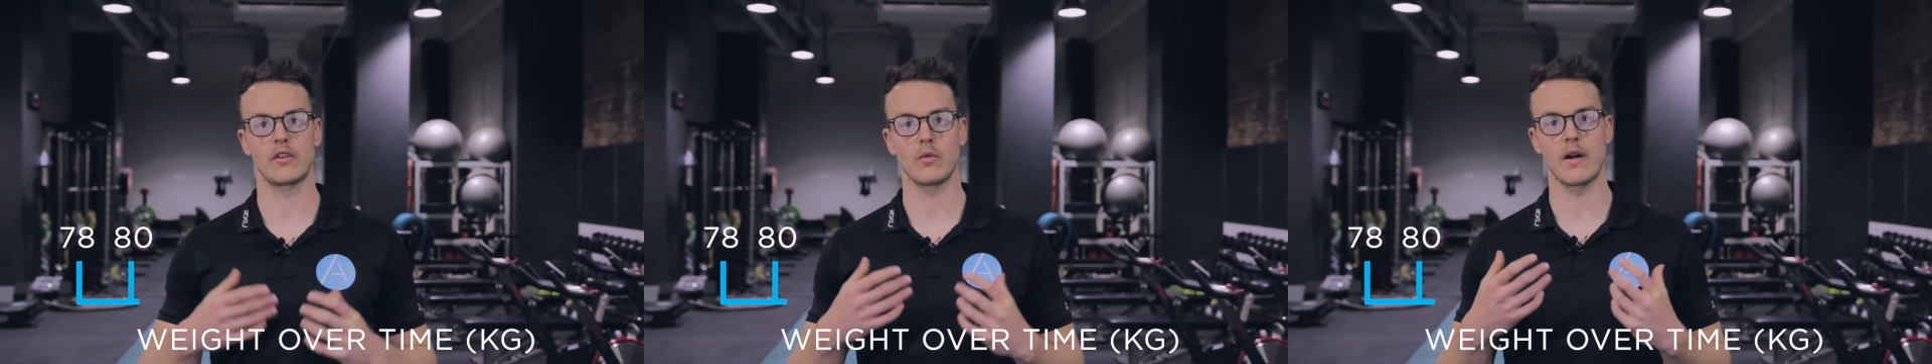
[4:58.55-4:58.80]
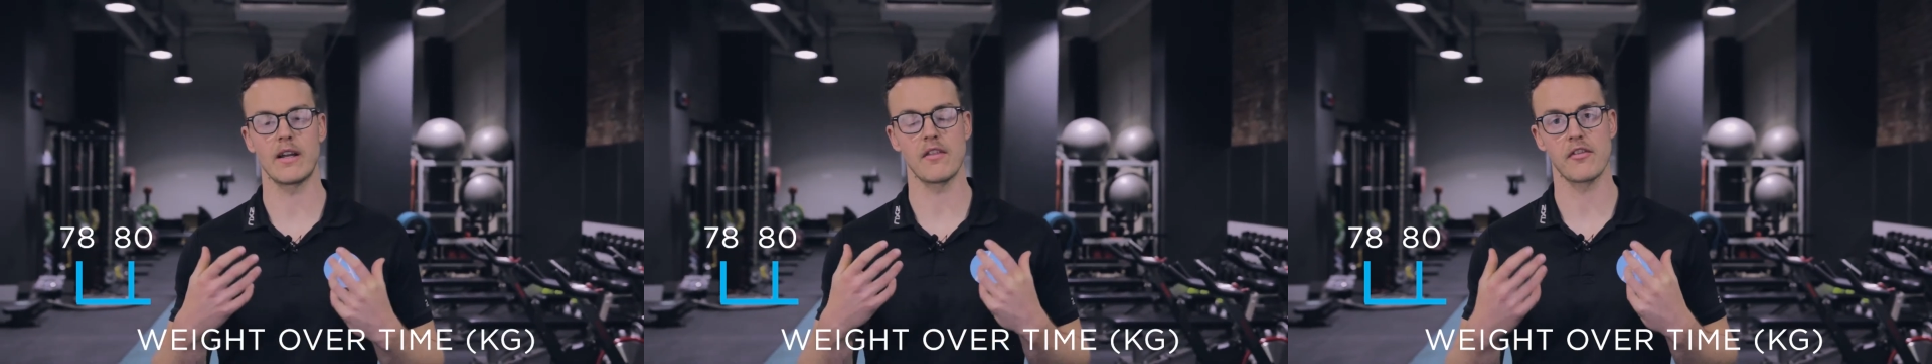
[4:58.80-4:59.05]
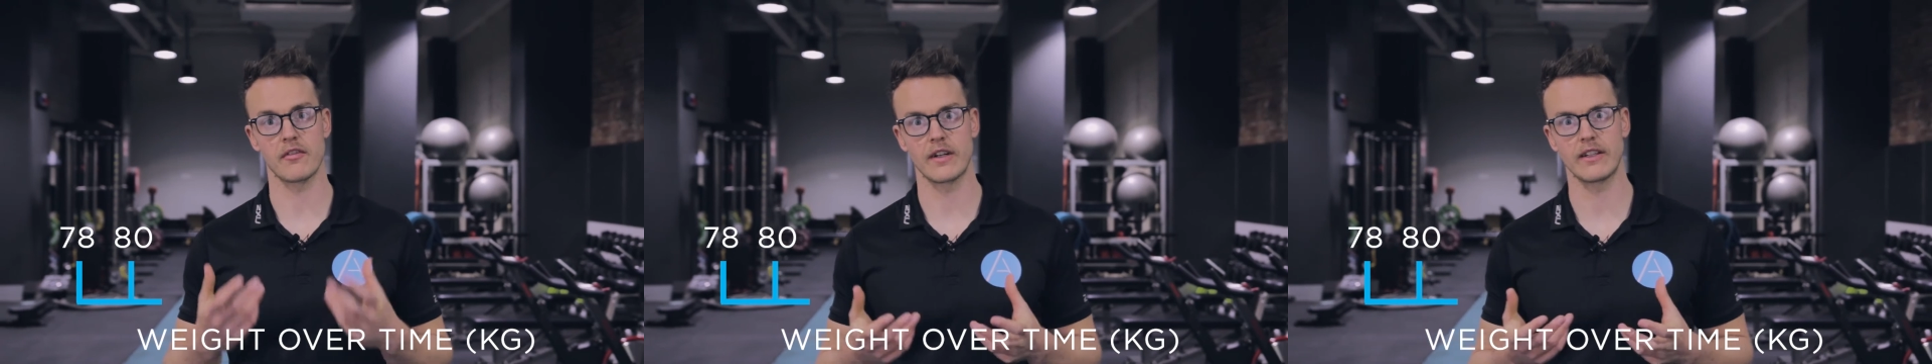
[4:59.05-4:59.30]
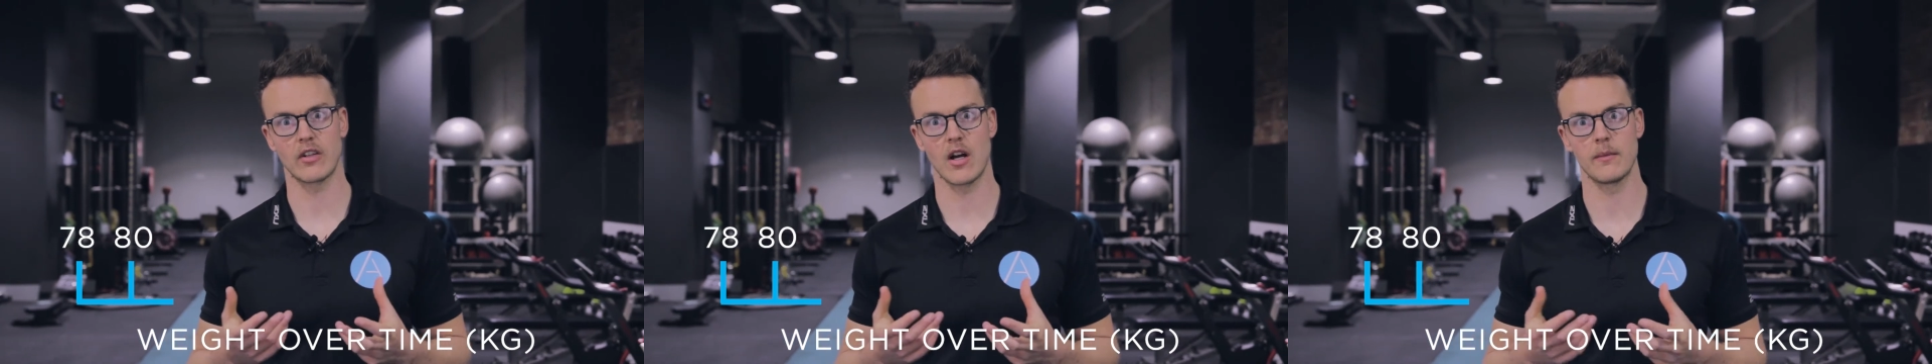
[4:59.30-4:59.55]
to weigh in
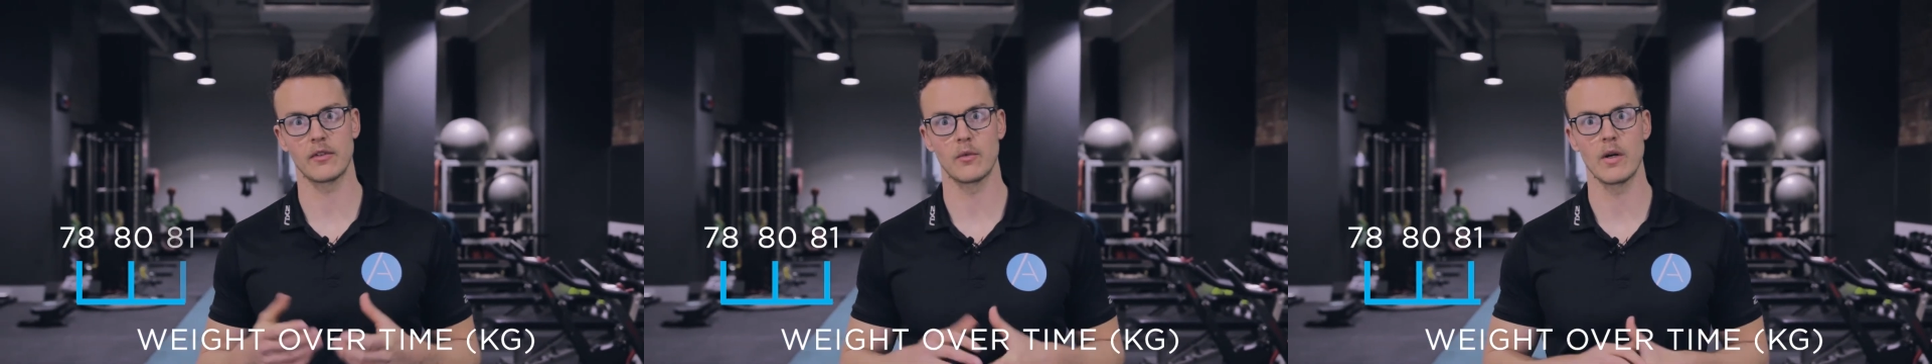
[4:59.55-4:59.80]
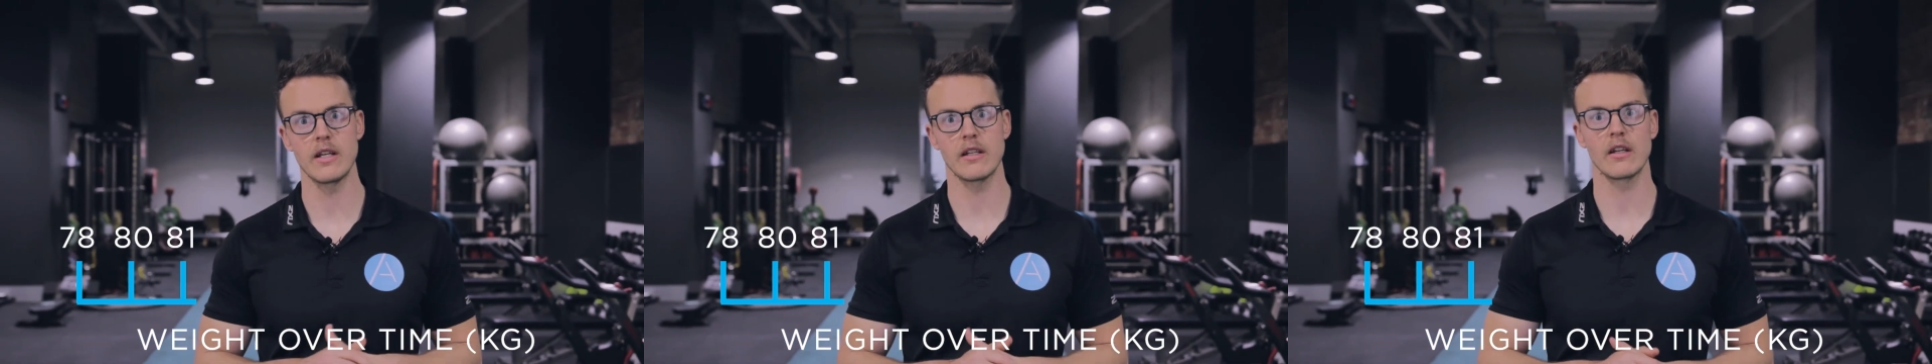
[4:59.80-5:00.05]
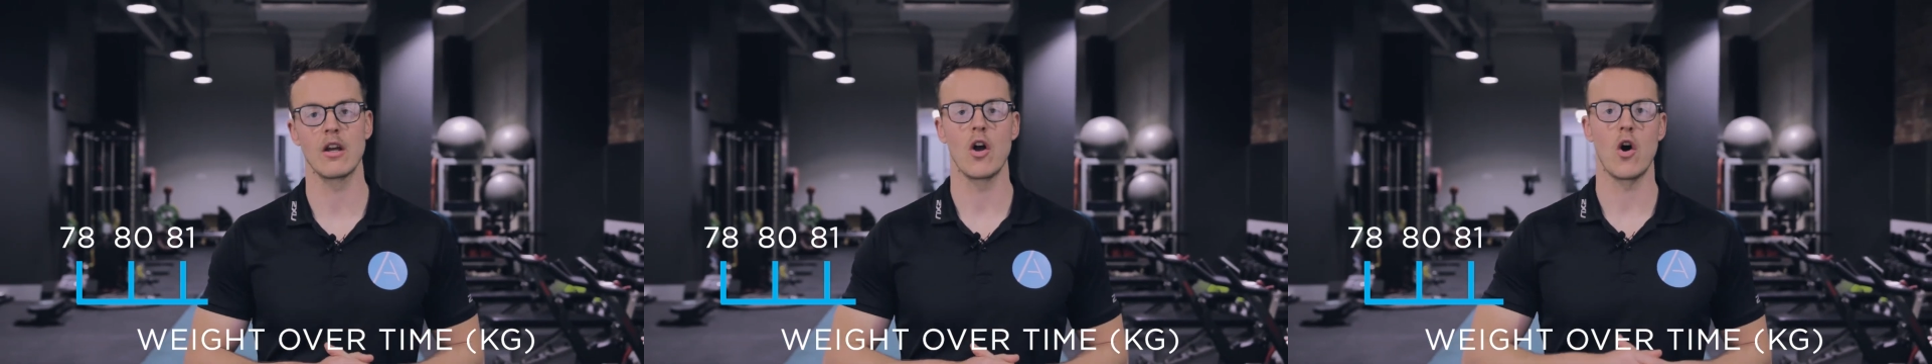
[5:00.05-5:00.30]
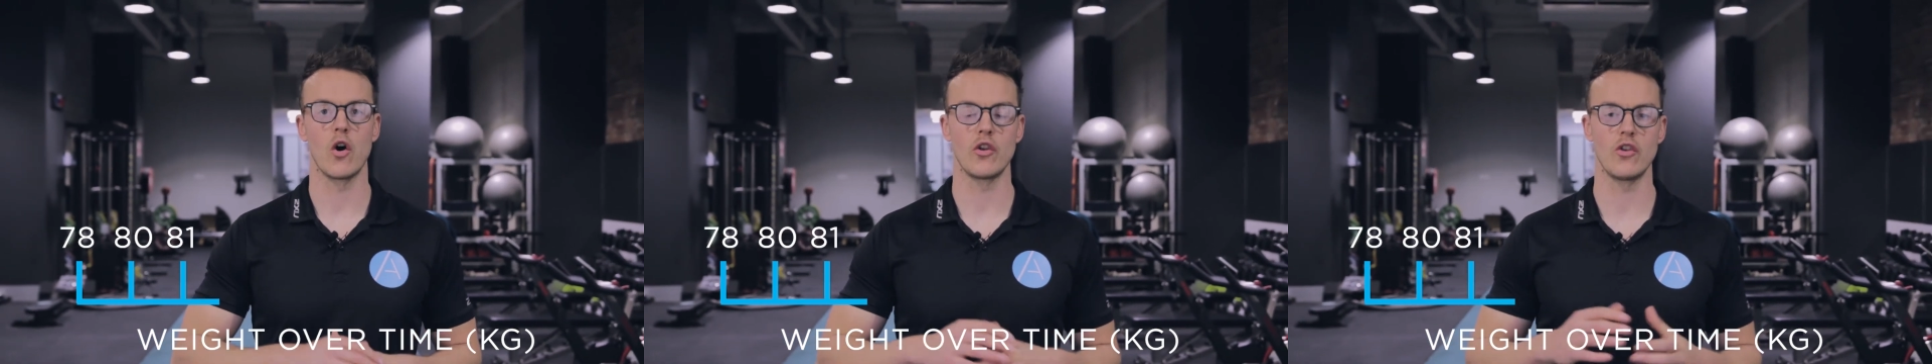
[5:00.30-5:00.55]
3 times a week
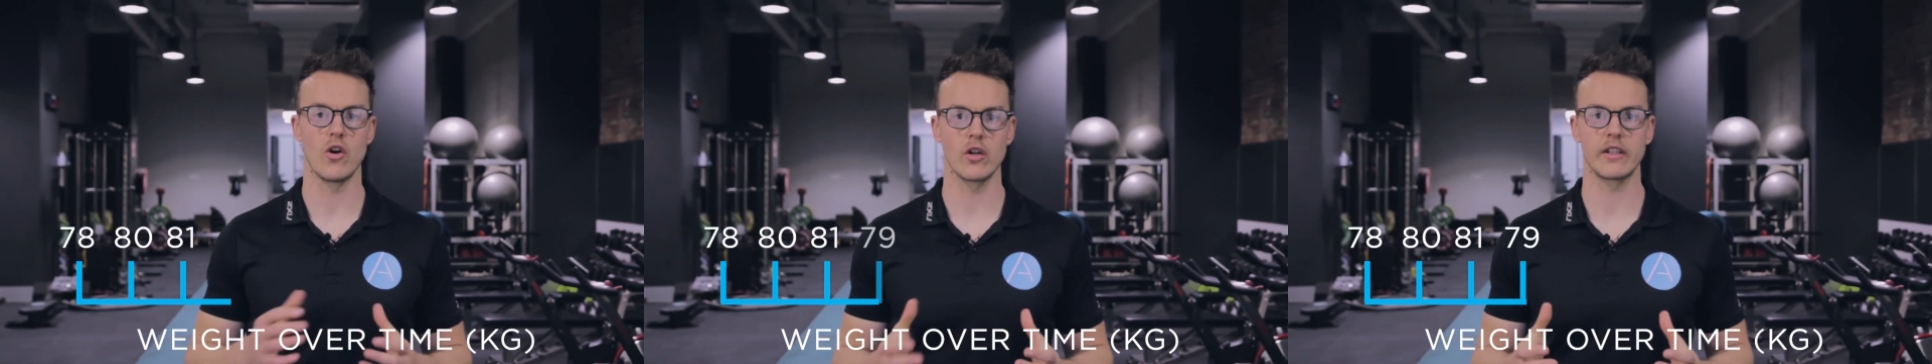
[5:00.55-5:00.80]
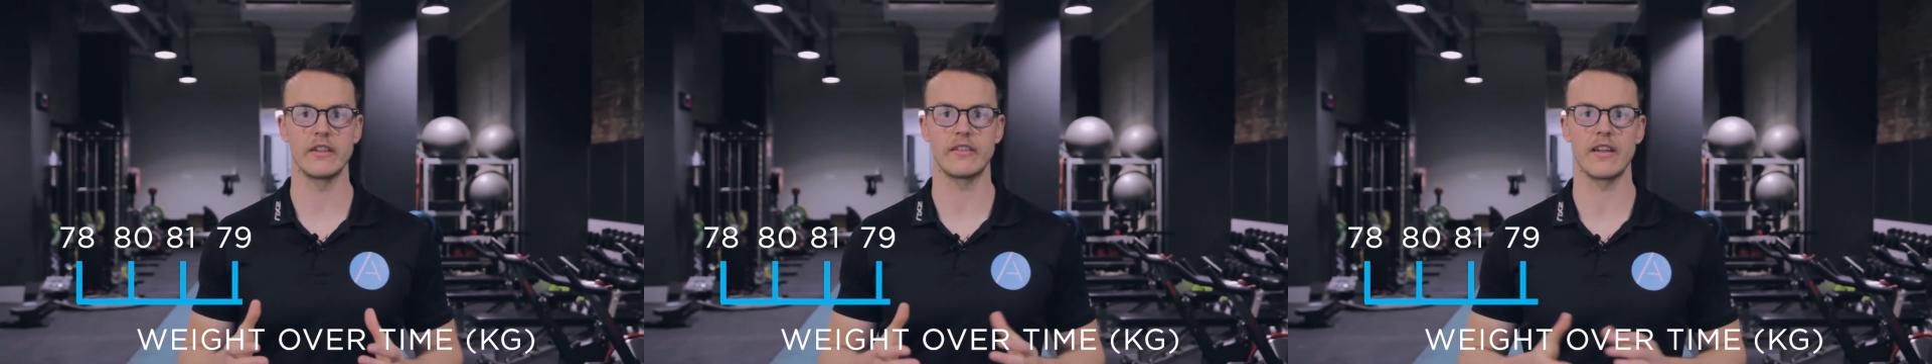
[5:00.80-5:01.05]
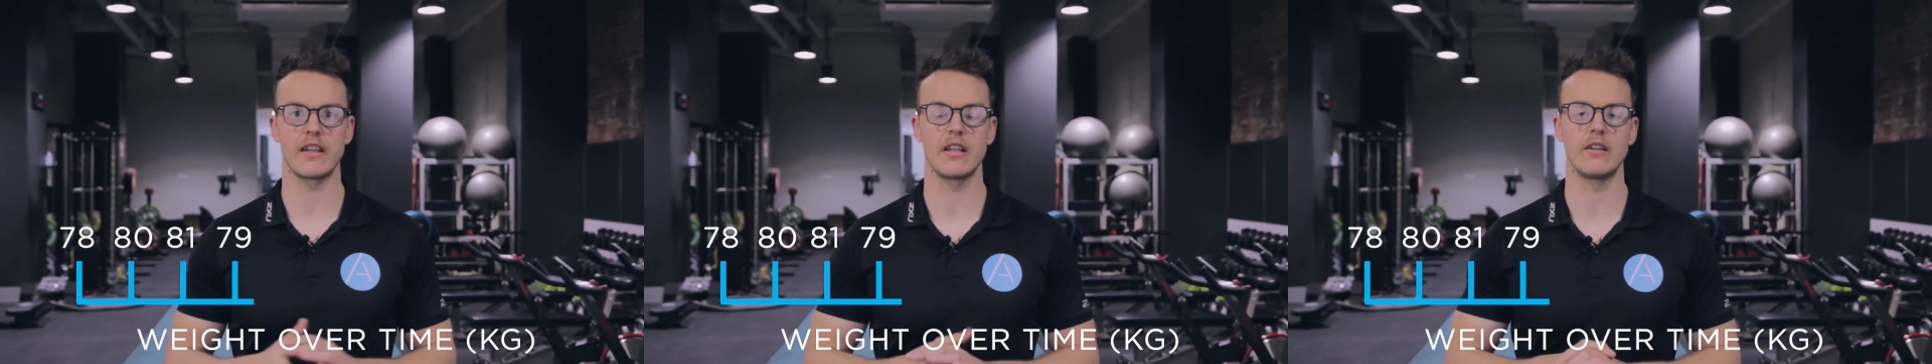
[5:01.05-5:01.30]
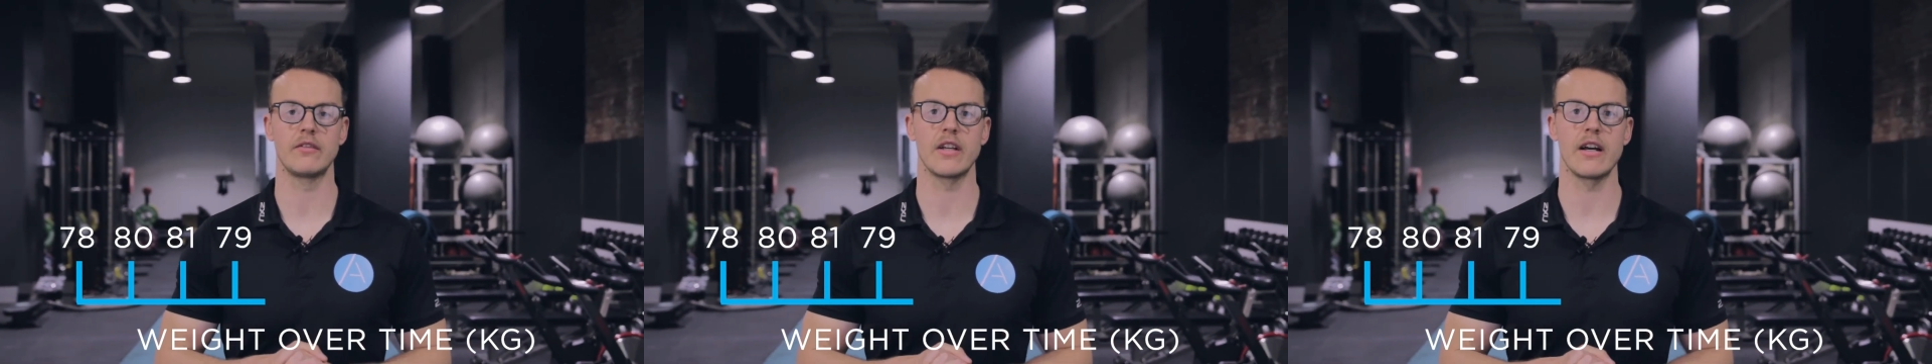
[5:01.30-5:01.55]
on
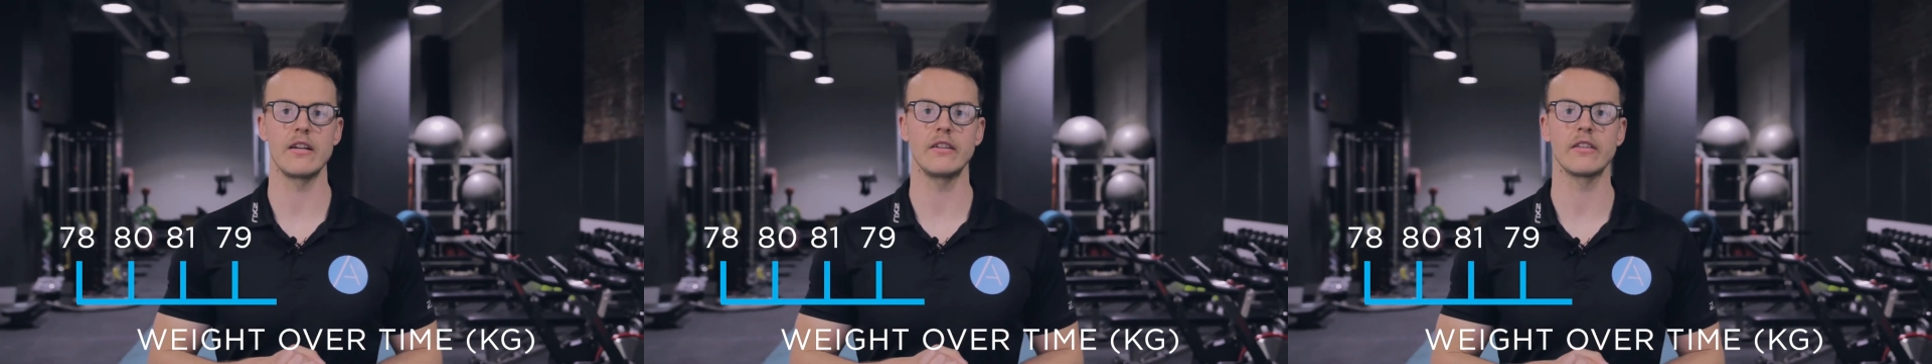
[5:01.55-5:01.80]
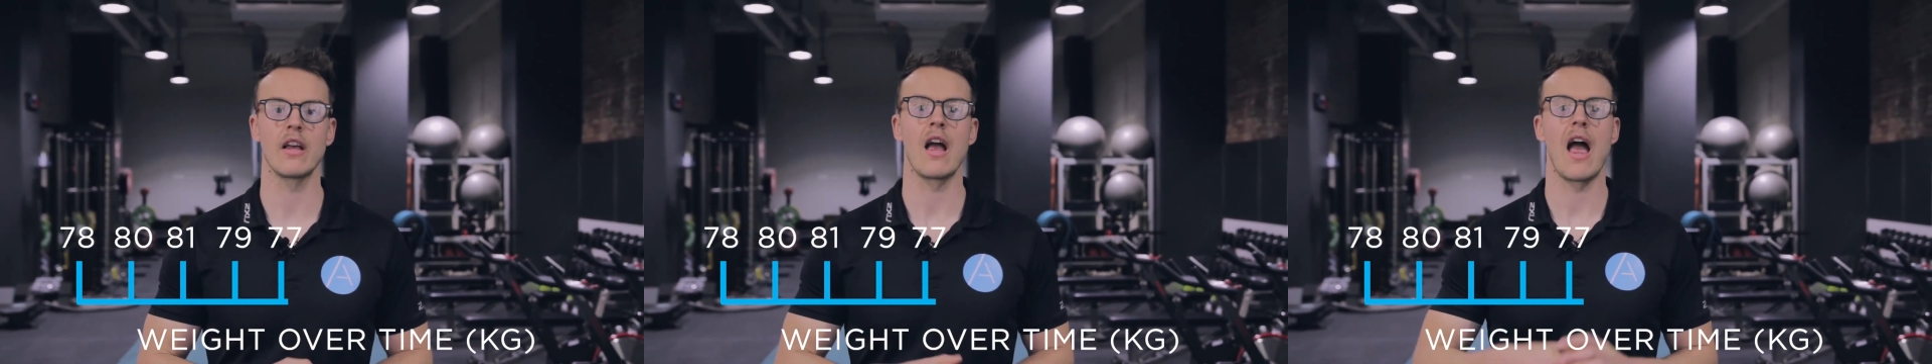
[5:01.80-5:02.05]
non-consecutive days,